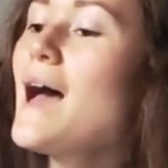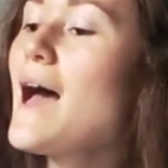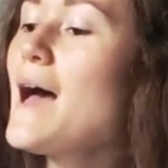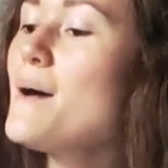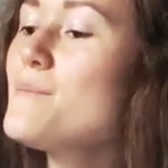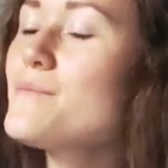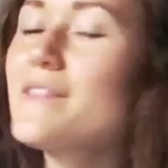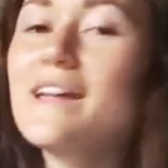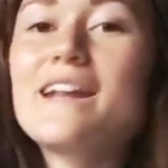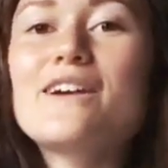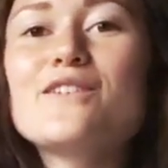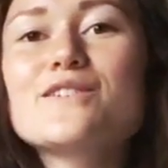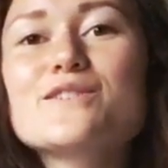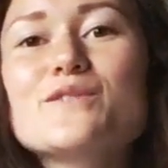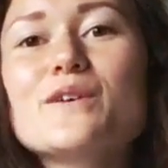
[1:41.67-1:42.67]
And then I
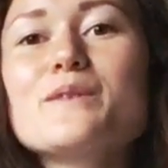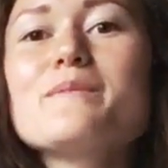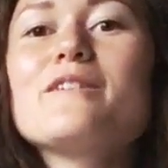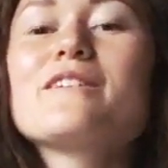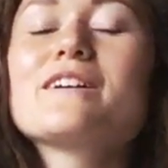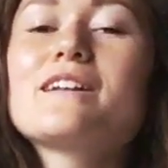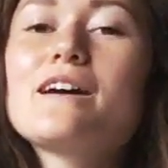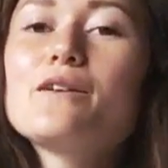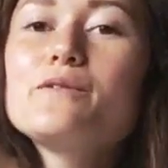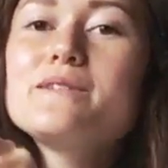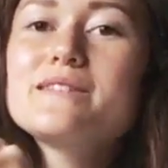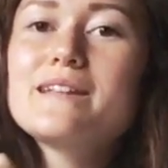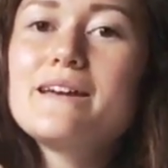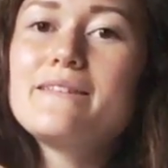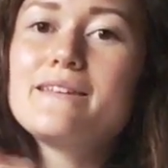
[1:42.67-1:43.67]
got soy milk, and I
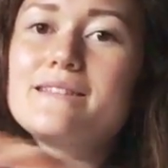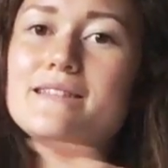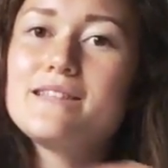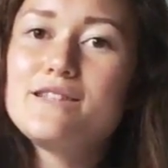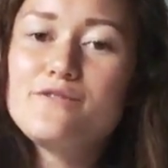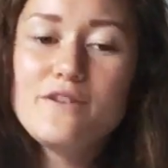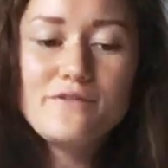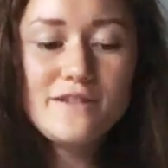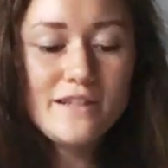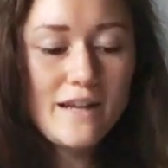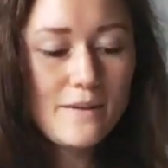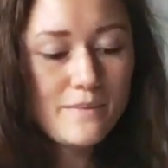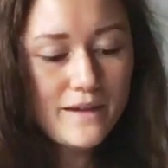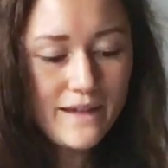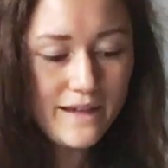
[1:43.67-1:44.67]
always get this. This is
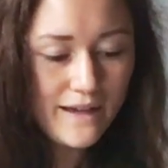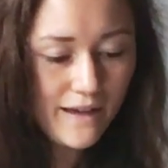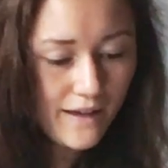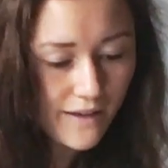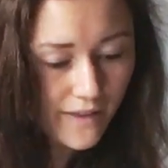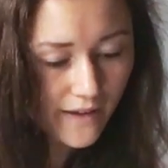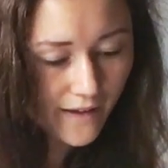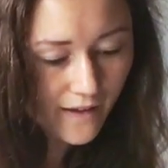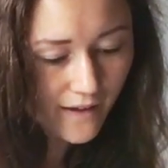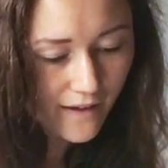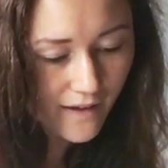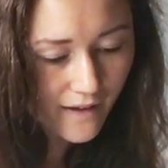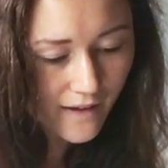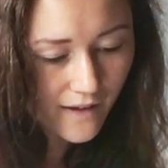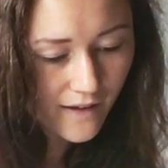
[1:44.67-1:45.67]
59p, I
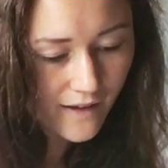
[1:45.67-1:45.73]
think.